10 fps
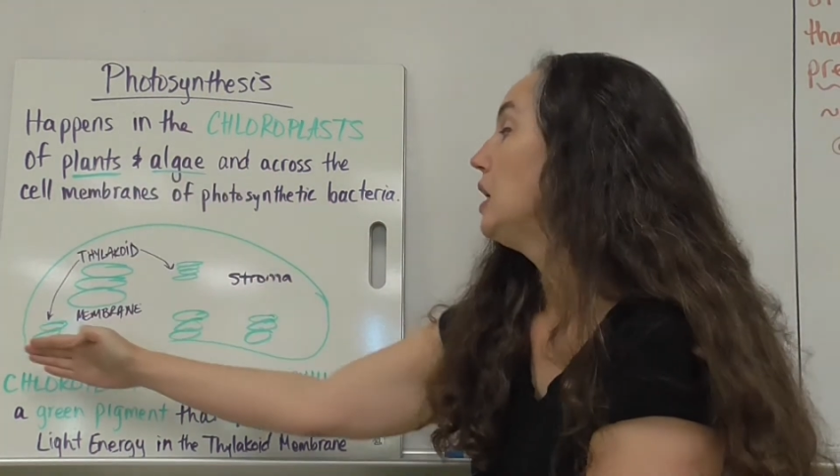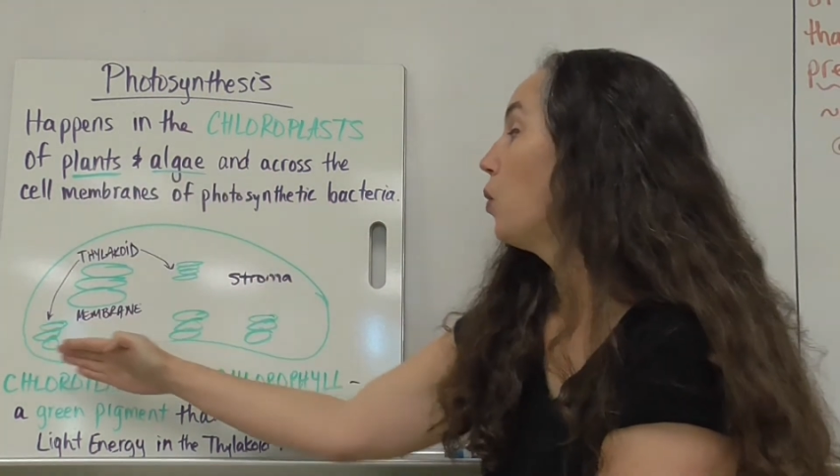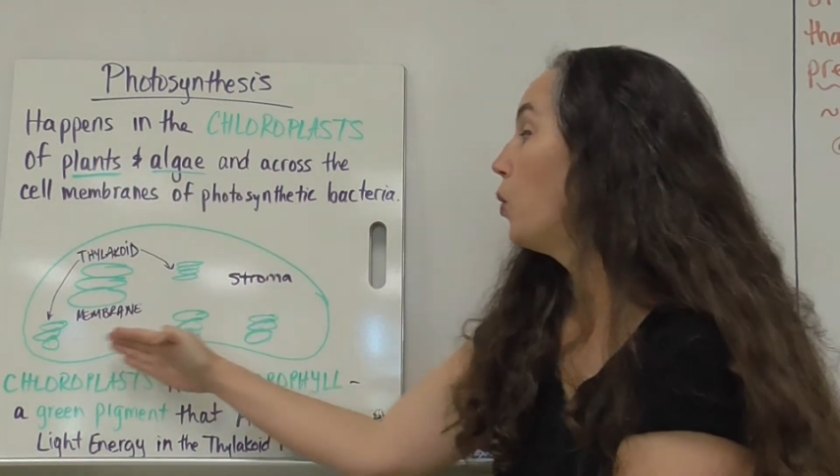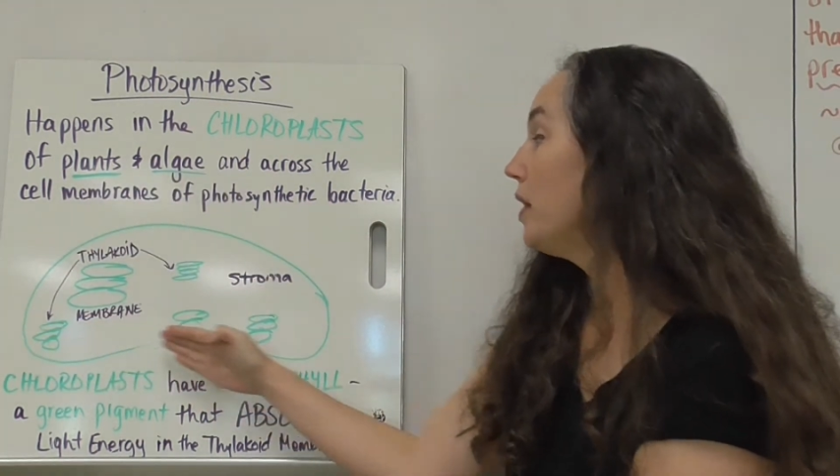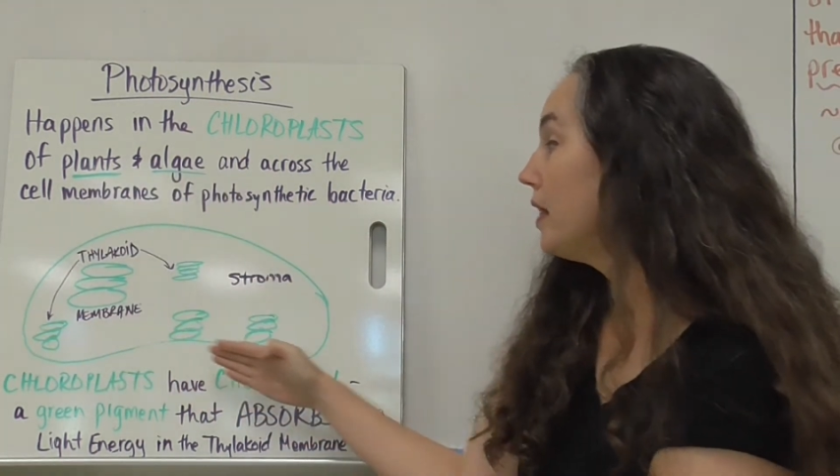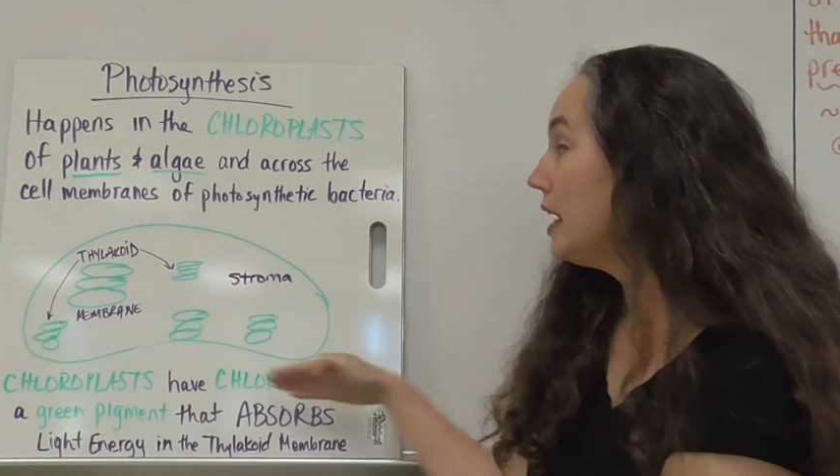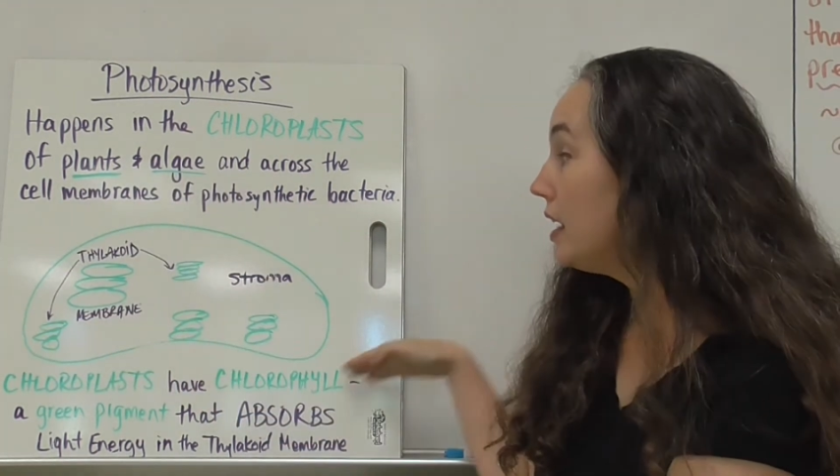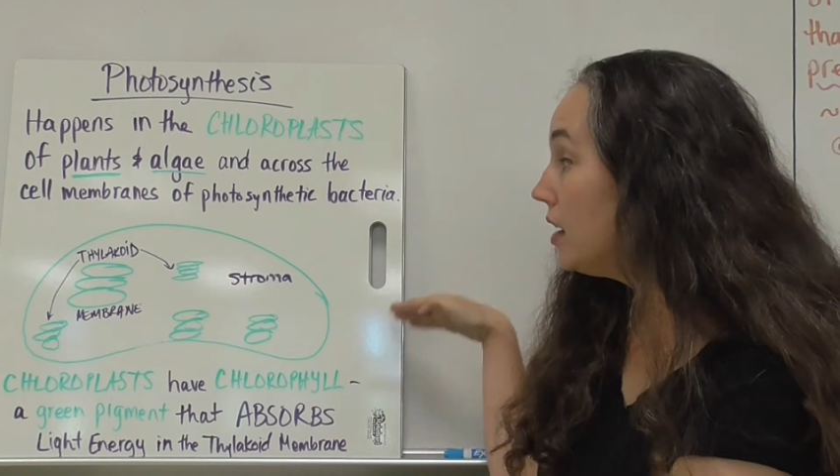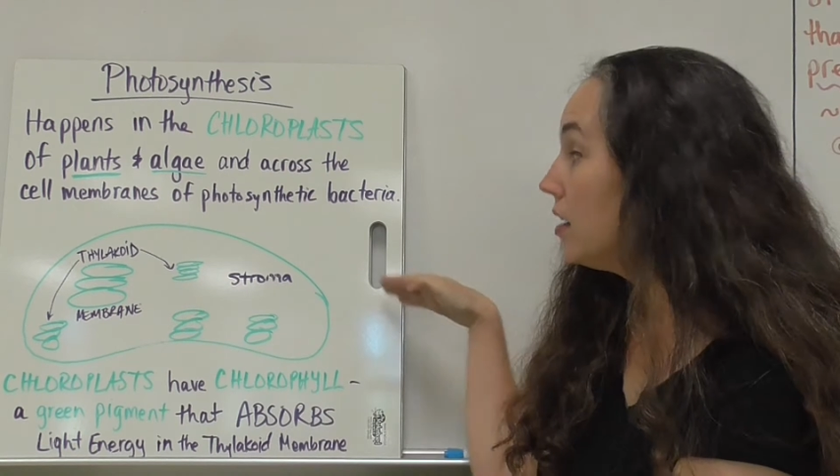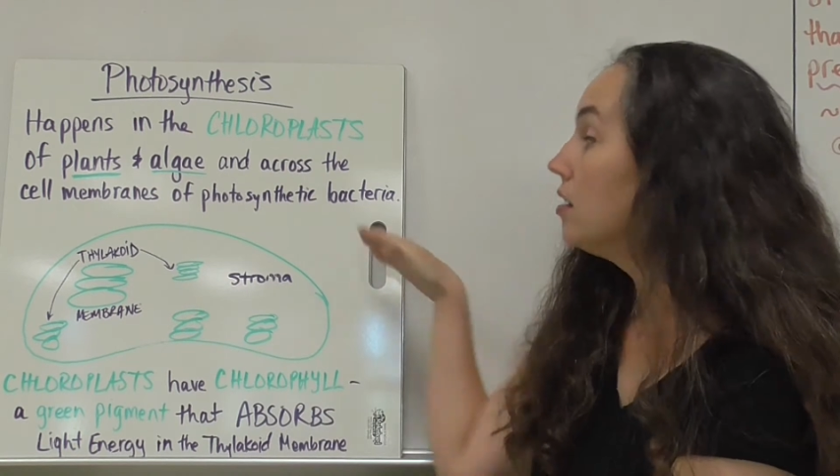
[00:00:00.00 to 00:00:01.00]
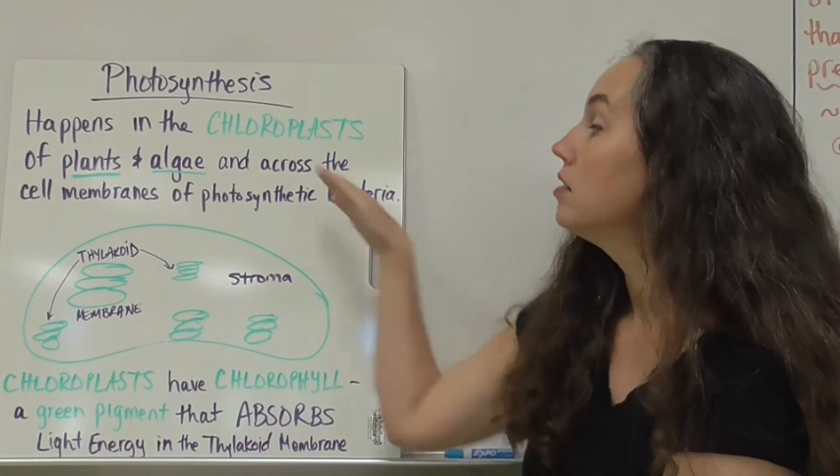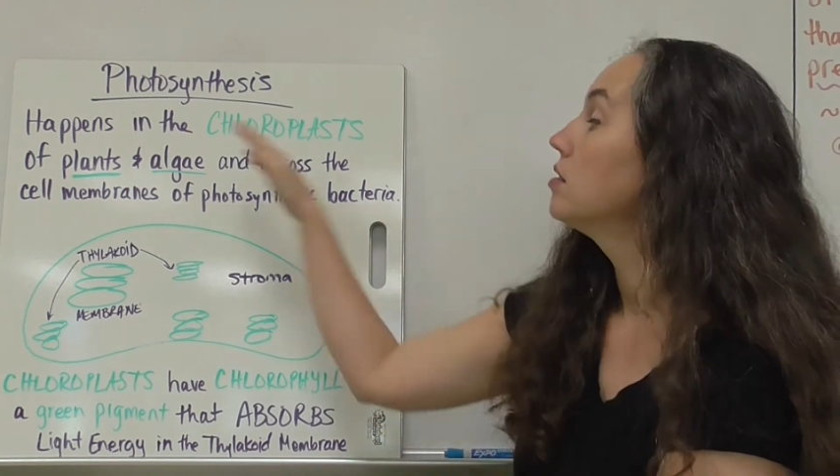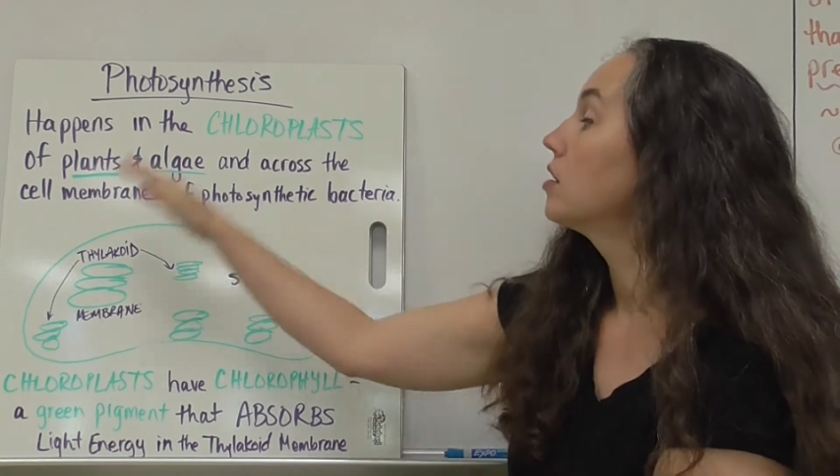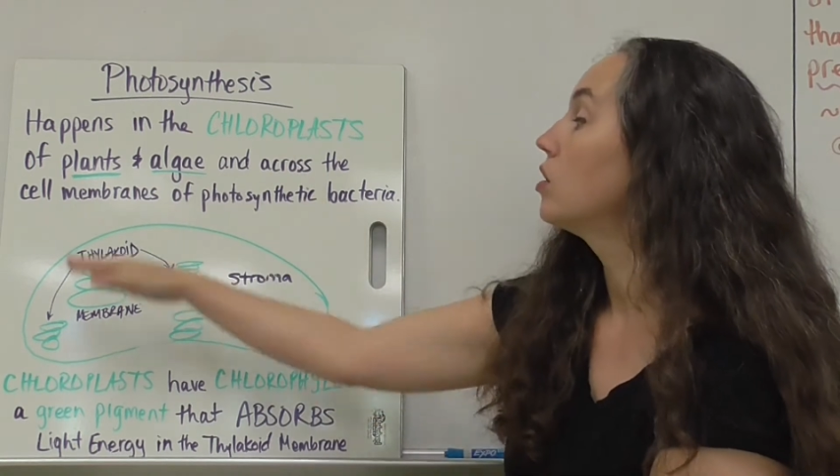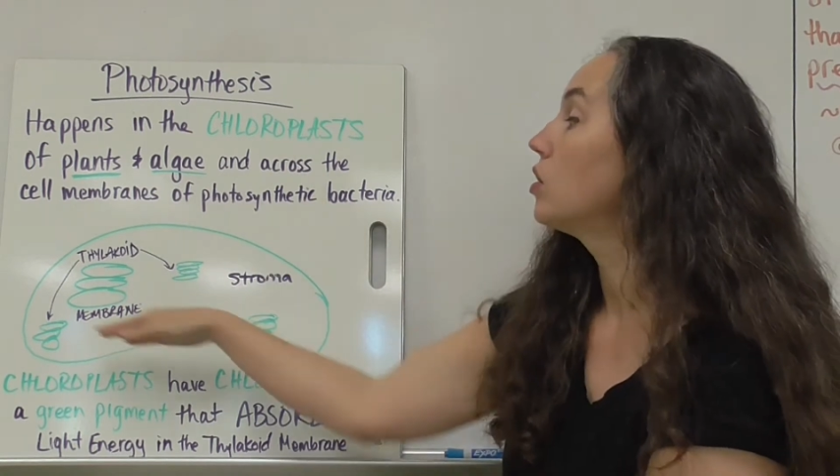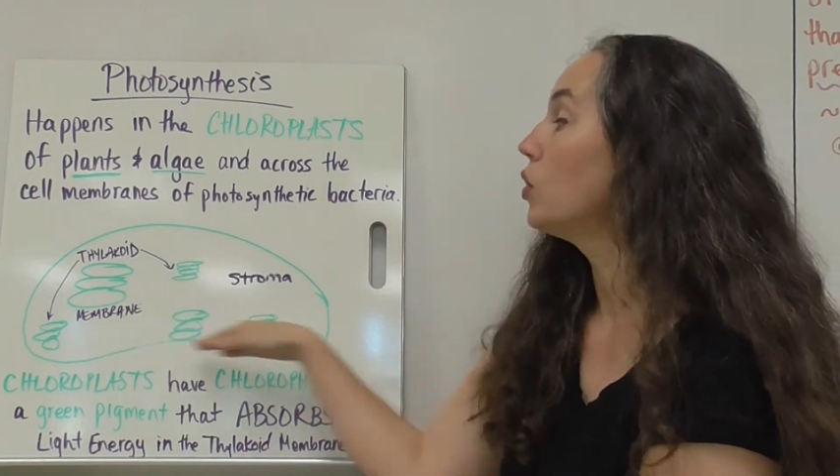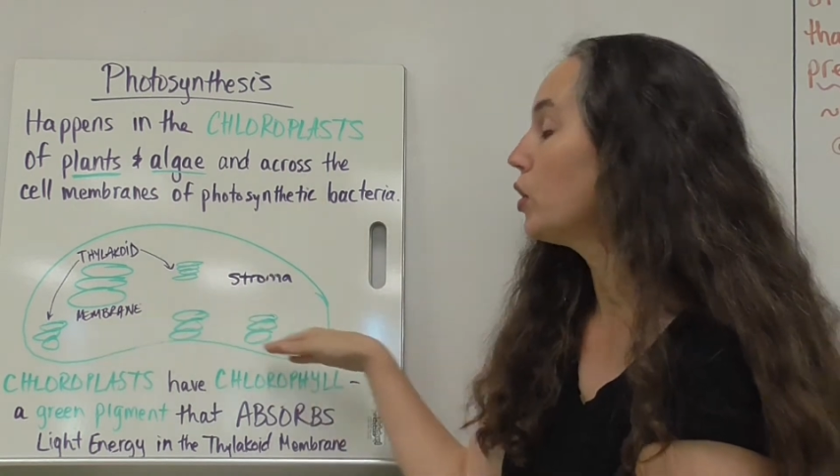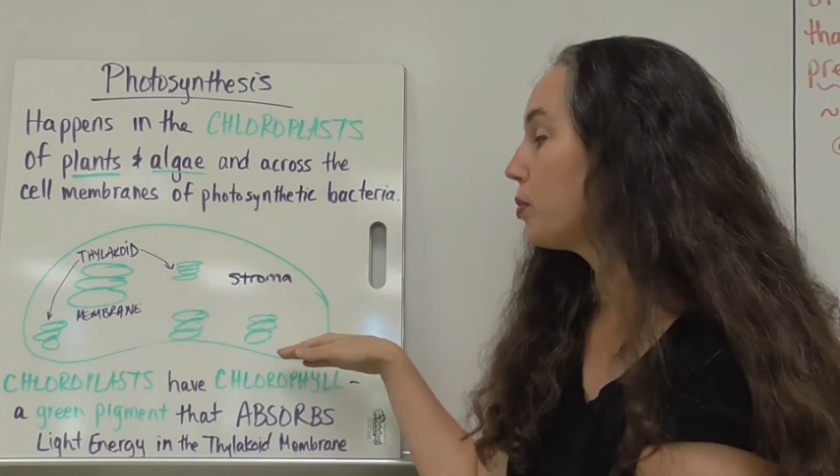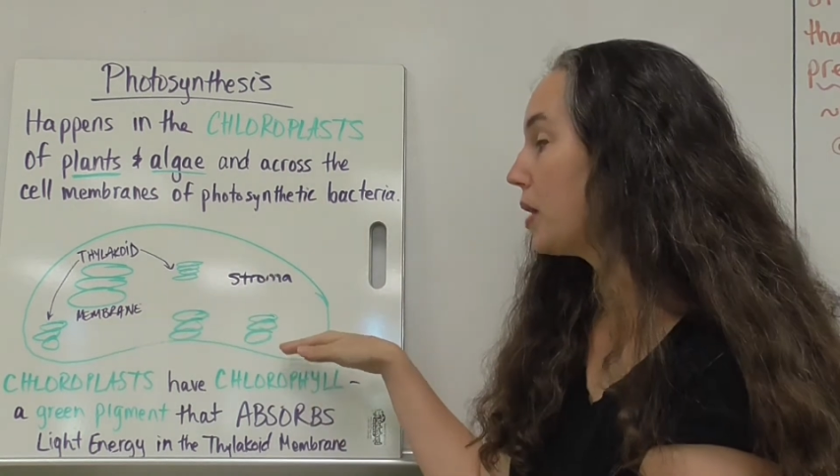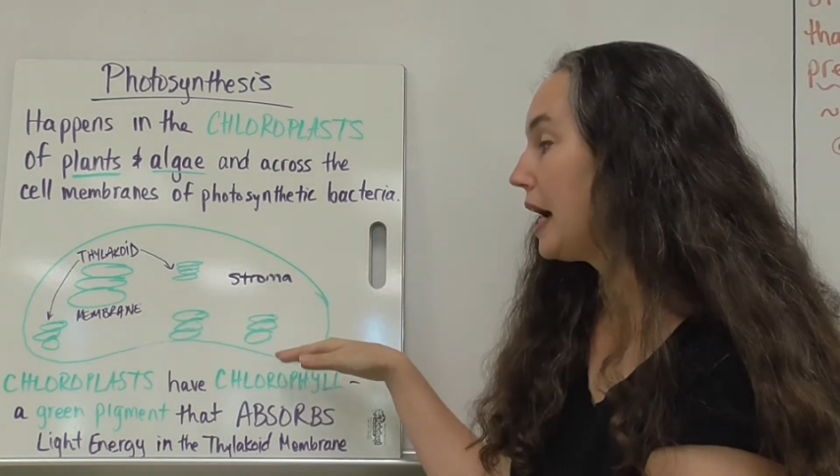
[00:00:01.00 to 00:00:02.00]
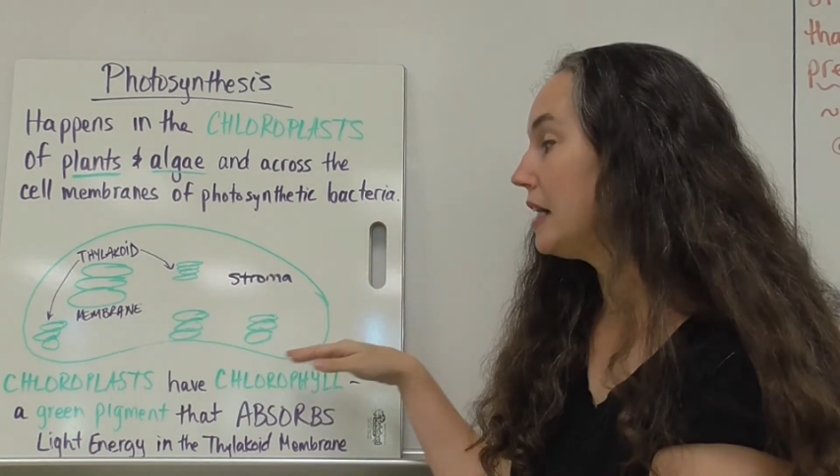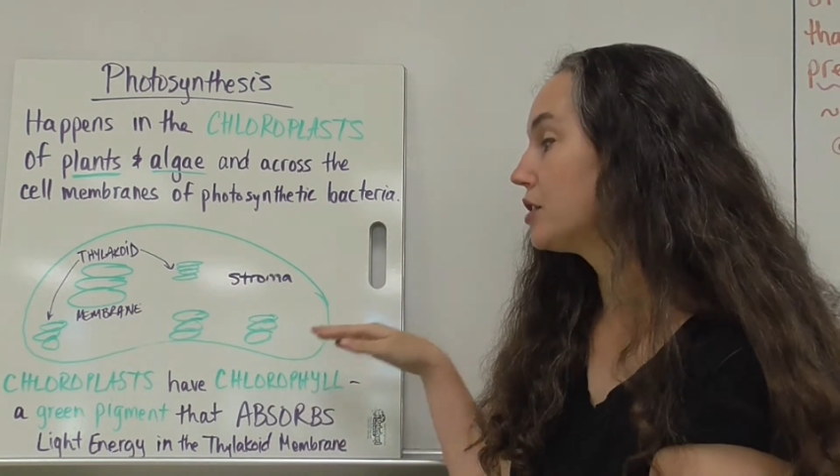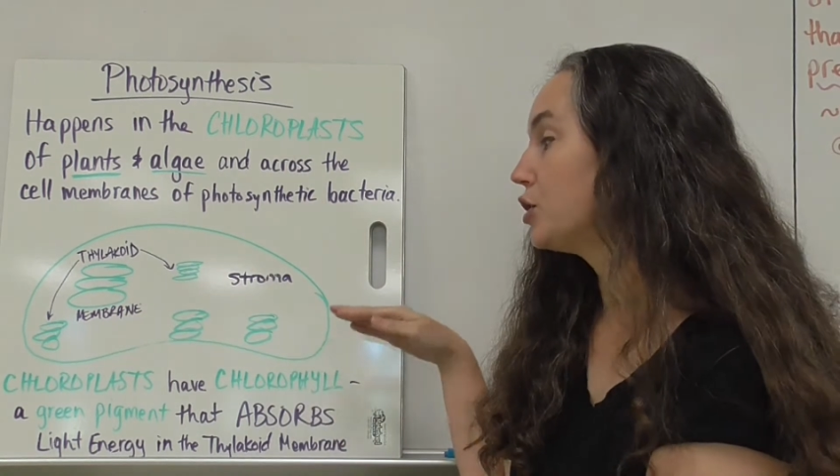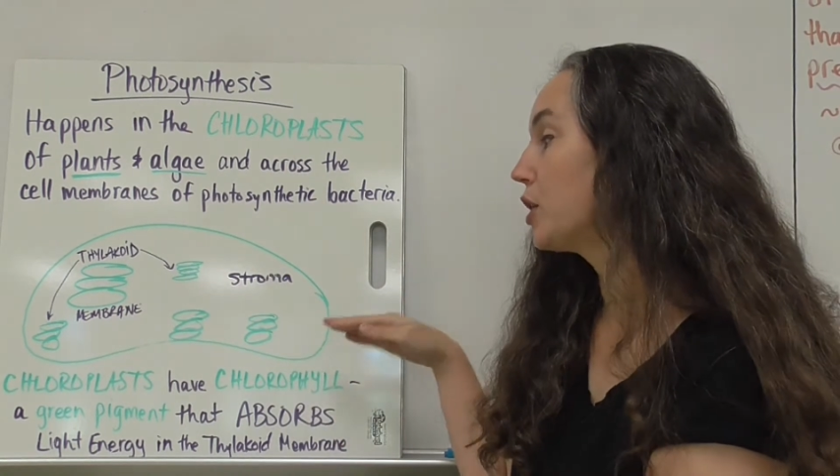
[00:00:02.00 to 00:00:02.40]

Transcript: Within chloroplasts,